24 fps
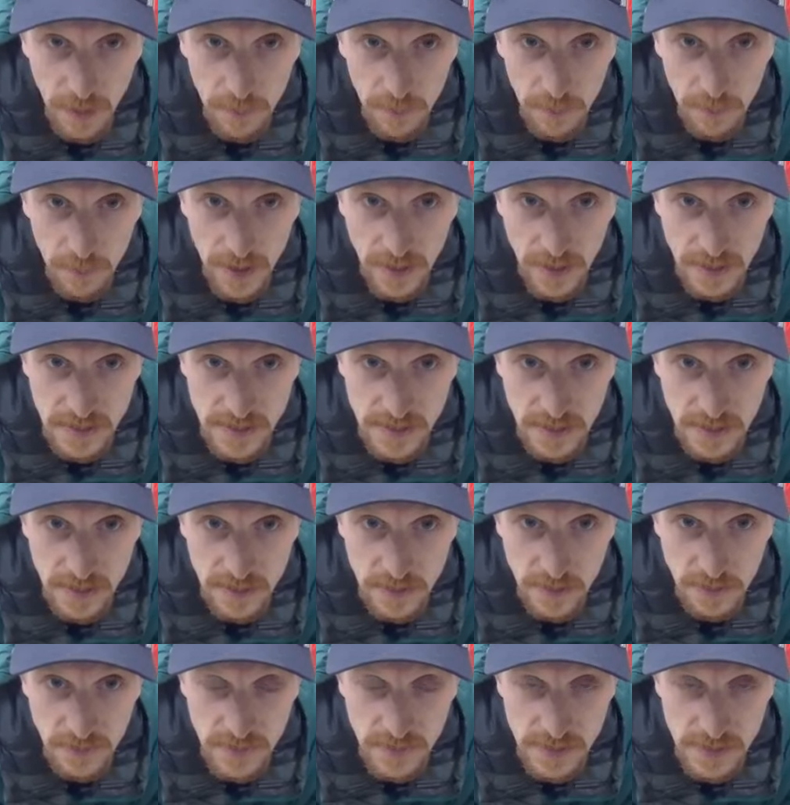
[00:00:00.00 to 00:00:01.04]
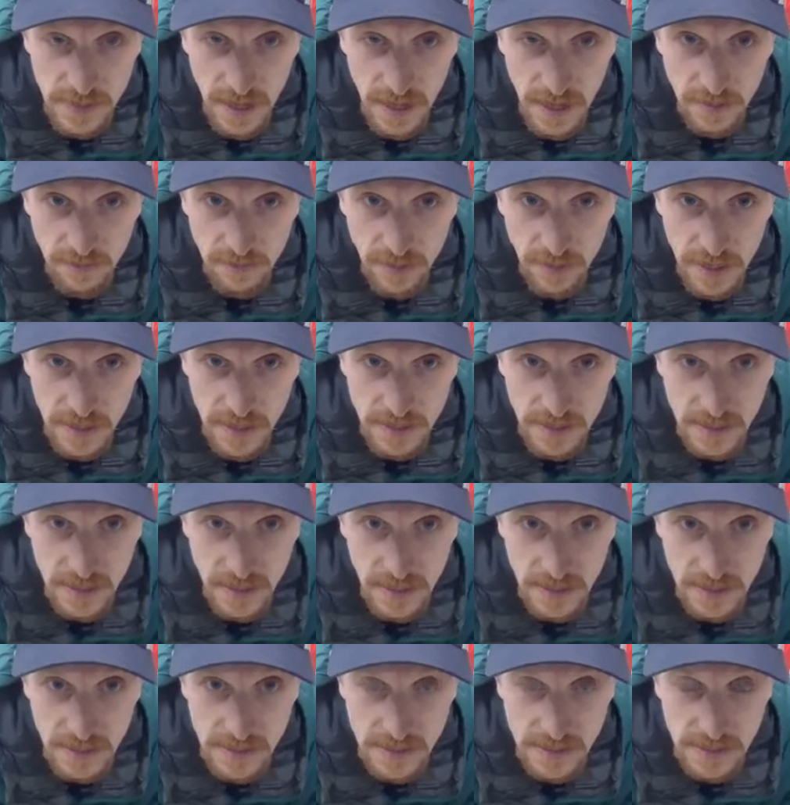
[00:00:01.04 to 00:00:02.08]
epoxy sort of set resin
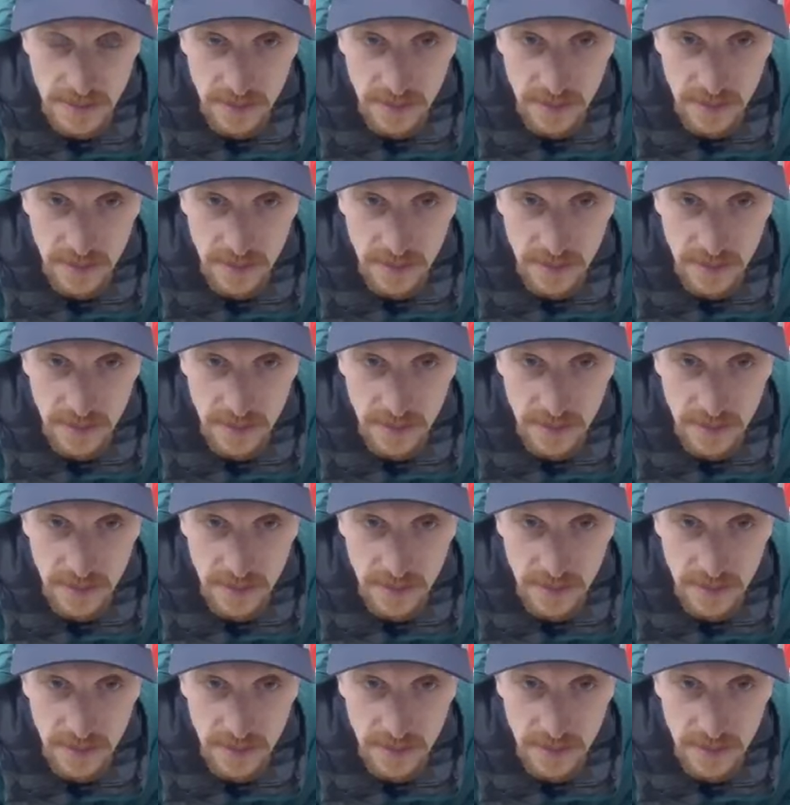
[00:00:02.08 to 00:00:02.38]
is.